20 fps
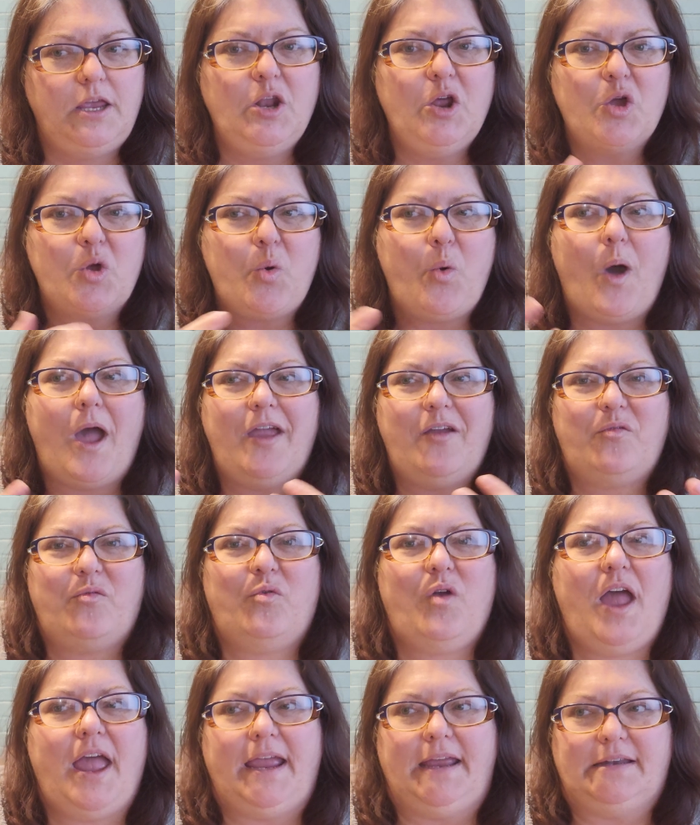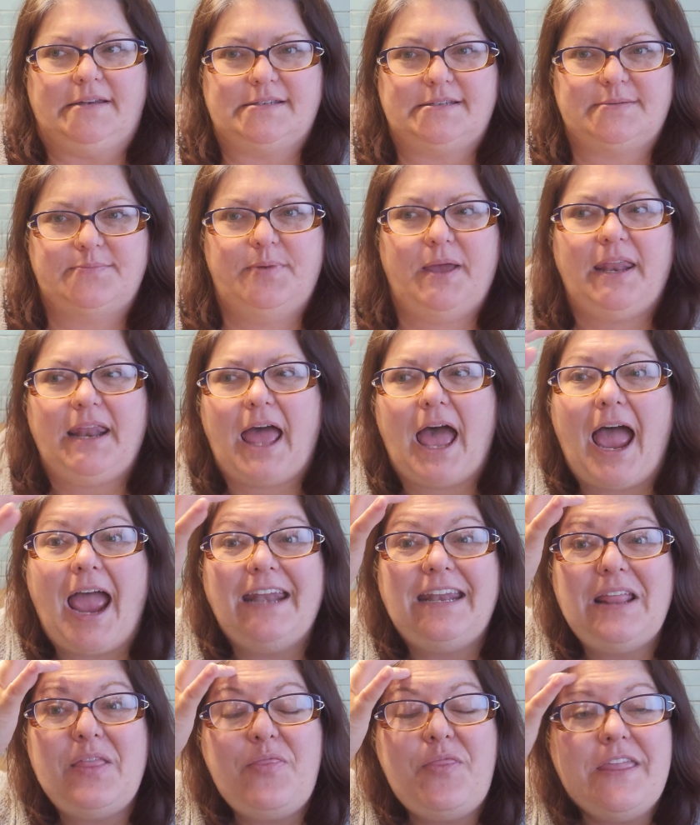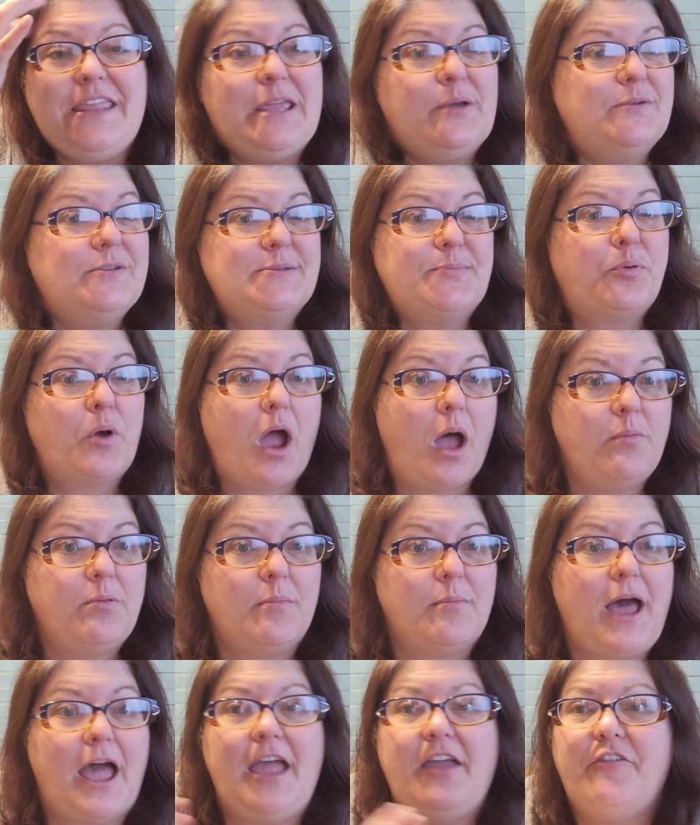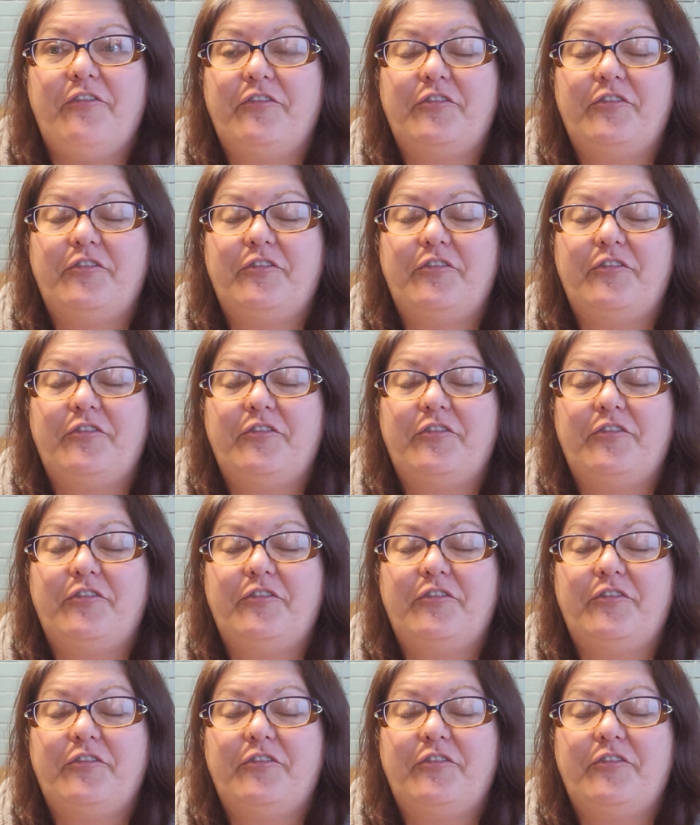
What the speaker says: quite right. But I didn't think it was a problem. I've